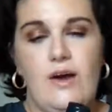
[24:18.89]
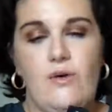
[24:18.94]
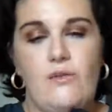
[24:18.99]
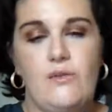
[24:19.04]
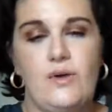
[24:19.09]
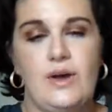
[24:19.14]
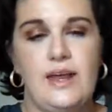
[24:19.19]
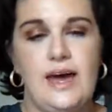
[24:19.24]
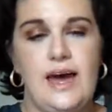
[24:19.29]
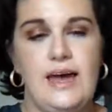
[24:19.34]

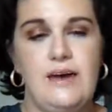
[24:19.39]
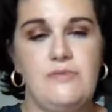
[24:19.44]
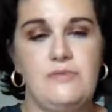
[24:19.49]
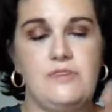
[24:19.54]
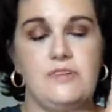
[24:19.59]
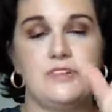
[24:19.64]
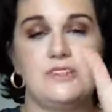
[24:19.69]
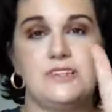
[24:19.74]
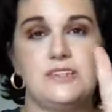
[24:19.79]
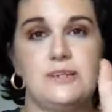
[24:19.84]
When I
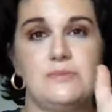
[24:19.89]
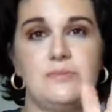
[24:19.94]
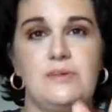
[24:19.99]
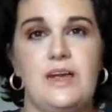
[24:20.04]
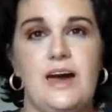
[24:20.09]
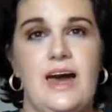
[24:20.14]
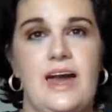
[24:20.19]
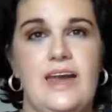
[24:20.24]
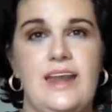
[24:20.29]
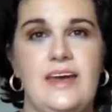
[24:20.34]
first
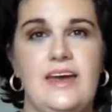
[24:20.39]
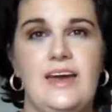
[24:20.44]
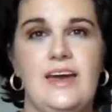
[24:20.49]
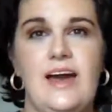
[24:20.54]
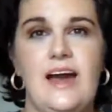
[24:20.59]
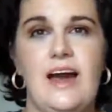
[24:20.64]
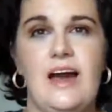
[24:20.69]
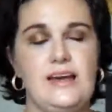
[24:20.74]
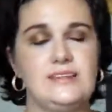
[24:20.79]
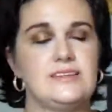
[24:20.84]
applied
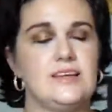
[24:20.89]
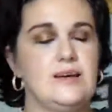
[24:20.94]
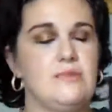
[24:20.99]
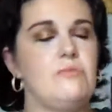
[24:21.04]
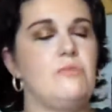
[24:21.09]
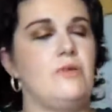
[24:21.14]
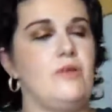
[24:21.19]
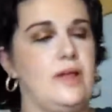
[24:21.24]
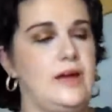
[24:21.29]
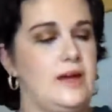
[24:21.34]
it, as
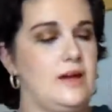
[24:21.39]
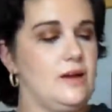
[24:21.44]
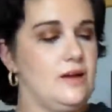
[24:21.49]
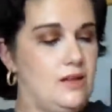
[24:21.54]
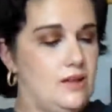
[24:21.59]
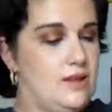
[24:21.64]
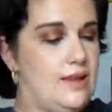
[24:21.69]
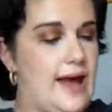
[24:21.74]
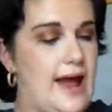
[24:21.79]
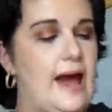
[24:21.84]
I'm like
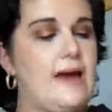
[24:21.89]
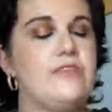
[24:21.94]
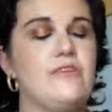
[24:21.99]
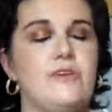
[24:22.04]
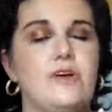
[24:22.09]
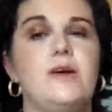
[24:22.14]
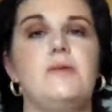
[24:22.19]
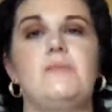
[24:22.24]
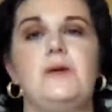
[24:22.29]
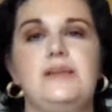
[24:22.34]

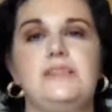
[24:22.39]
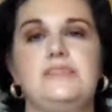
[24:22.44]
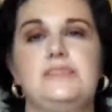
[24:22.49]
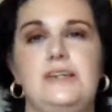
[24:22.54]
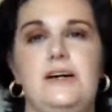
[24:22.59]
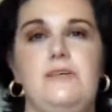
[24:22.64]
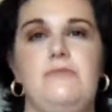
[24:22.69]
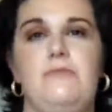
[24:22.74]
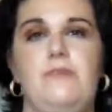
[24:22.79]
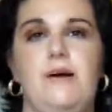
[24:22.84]
lathering
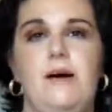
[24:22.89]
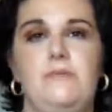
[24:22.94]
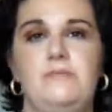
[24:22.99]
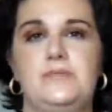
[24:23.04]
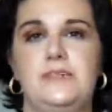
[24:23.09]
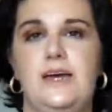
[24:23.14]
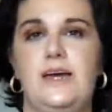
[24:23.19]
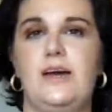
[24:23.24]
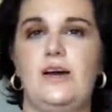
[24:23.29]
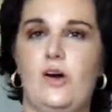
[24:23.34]
myself
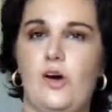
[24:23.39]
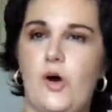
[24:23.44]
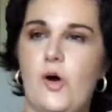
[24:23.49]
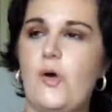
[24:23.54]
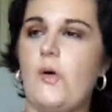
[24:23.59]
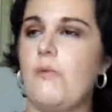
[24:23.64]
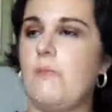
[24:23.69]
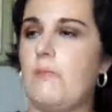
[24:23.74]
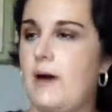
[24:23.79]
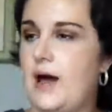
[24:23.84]
up saying,
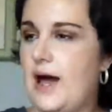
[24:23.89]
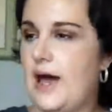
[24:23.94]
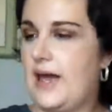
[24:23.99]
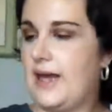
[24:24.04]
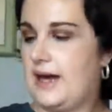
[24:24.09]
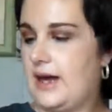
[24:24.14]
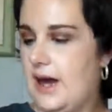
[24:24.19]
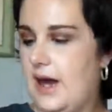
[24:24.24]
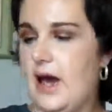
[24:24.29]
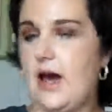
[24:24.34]
oh
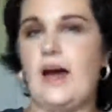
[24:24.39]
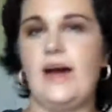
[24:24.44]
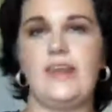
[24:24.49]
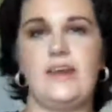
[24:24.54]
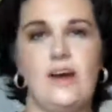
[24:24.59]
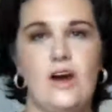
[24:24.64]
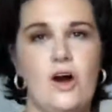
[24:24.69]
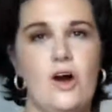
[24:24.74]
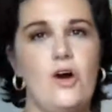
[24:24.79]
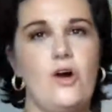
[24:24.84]
my god,
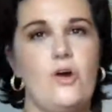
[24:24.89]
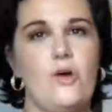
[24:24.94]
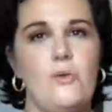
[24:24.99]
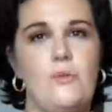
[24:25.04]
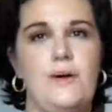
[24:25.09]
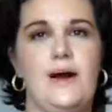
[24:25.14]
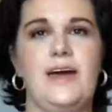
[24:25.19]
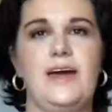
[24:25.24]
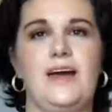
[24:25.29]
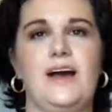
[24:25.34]

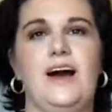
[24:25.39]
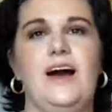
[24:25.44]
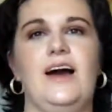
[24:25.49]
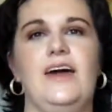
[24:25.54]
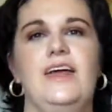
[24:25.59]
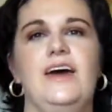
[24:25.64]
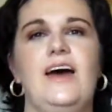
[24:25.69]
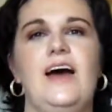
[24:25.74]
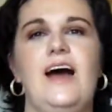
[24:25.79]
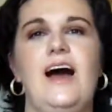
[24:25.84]

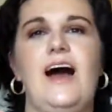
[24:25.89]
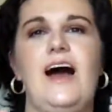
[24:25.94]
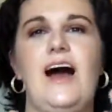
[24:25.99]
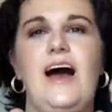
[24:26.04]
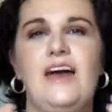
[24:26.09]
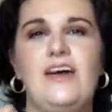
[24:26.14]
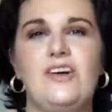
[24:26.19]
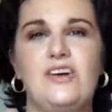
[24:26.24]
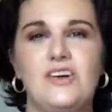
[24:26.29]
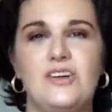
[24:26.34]

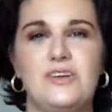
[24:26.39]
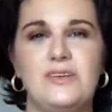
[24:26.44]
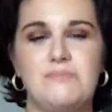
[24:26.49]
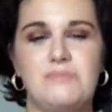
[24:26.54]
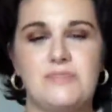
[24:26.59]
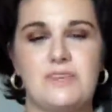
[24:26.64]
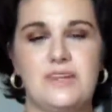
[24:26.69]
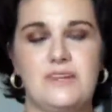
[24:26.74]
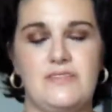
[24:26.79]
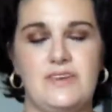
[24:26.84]
I
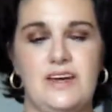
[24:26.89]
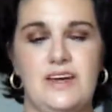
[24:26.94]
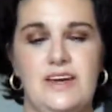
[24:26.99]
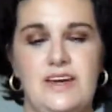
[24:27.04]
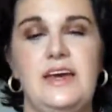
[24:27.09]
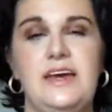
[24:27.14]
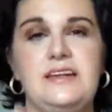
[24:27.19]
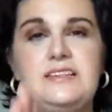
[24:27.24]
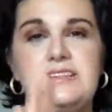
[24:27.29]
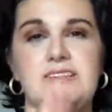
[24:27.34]
couldn't believe it.
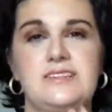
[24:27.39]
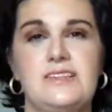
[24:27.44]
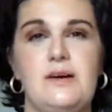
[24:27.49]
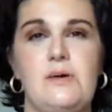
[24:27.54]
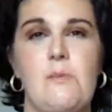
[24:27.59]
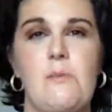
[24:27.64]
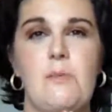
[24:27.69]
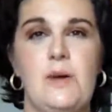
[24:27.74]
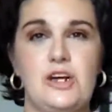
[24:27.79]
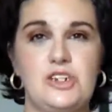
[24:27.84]
It's
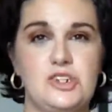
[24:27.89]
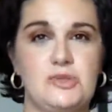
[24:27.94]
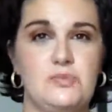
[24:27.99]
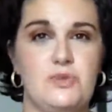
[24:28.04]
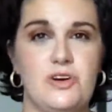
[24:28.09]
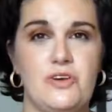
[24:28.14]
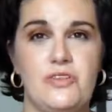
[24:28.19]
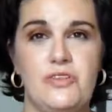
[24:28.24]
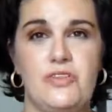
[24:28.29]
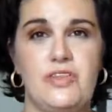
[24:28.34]
much
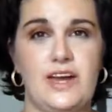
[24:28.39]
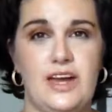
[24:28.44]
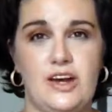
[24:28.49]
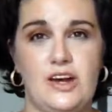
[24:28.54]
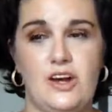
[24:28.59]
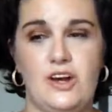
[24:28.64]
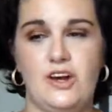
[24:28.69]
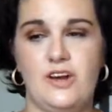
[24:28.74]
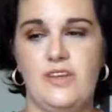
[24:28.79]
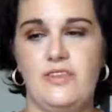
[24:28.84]
more
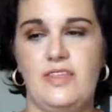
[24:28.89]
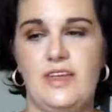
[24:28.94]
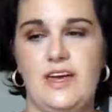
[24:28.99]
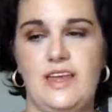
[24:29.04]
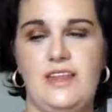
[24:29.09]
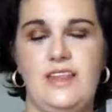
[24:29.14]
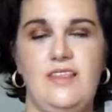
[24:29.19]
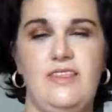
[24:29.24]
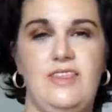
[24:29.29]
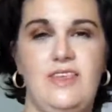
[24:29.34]
thicker
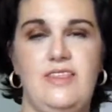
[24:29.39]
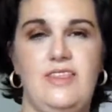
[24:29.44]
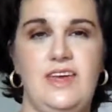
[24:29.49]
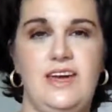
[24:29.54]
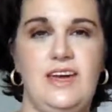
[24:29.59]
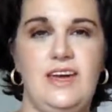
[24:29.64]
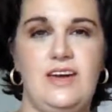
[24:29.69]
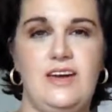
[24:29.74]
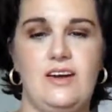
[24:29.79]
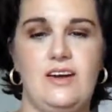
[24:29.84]
than
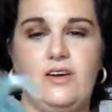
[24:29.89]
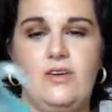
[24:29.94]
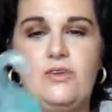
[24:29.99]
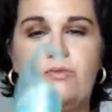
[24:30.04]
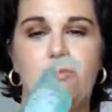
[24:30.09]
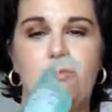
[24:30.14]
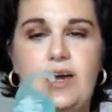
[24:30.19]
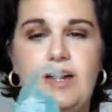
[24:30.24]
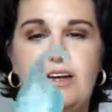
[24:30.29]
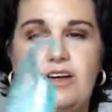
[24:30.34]
the
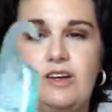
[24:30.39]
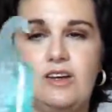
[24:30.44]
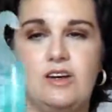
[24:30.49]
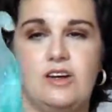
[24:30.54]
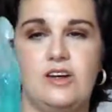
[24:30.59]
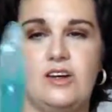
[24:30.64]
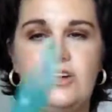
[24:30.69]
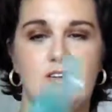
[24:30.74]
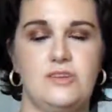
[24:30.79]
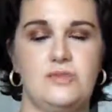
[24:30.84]

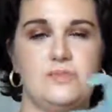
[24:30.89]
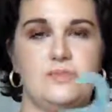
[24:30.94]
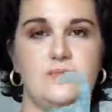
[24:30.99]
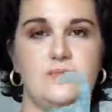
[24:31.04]
regular